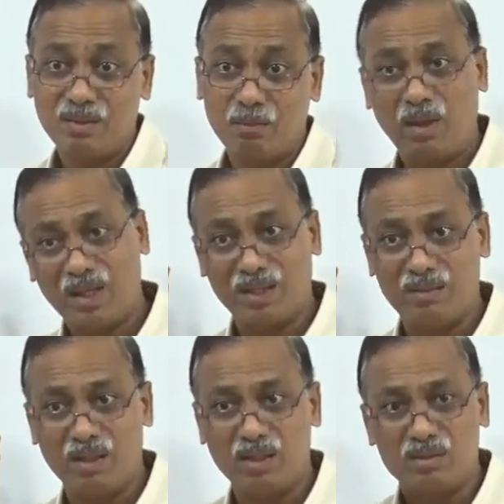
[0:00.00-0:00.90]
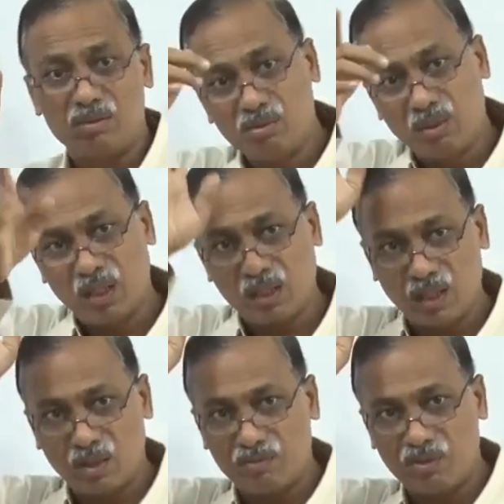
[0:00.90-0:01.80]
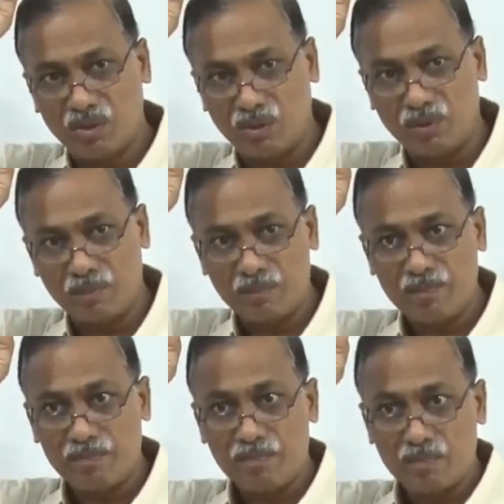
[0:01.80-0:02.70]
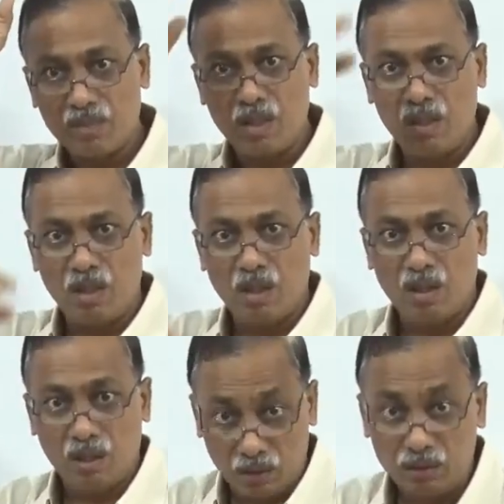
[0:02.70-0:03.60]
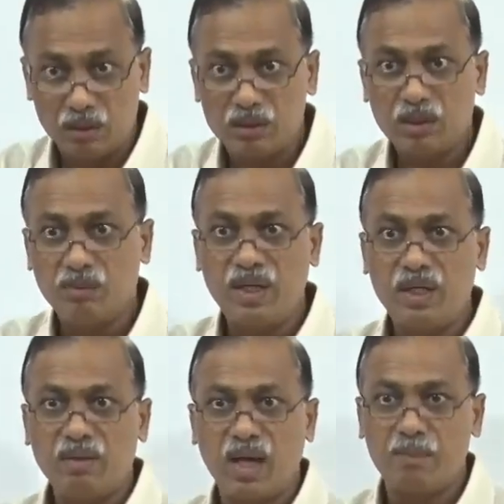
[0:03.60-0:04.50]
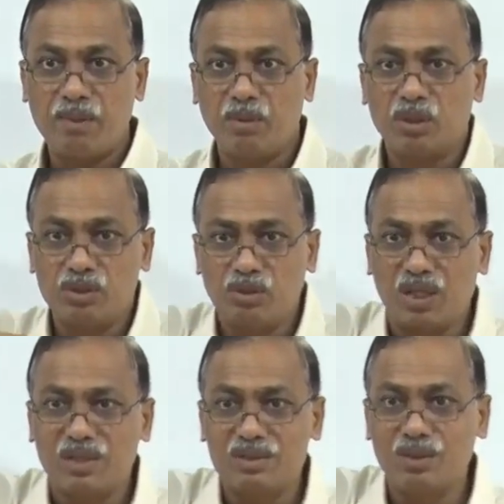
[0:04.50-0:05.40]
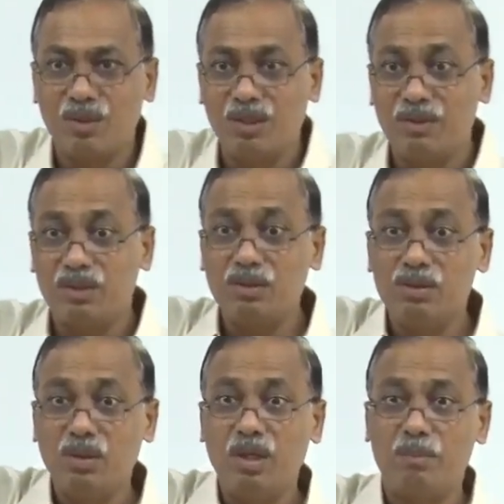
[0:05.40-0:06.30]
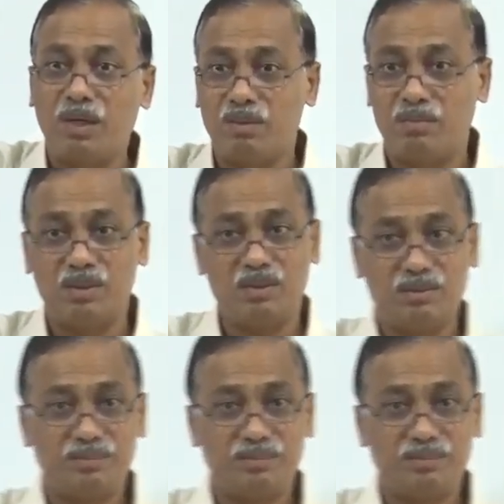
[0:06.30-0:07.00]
my convenience. You take care of your own. This is the way it will happen because you are concerned only with your department.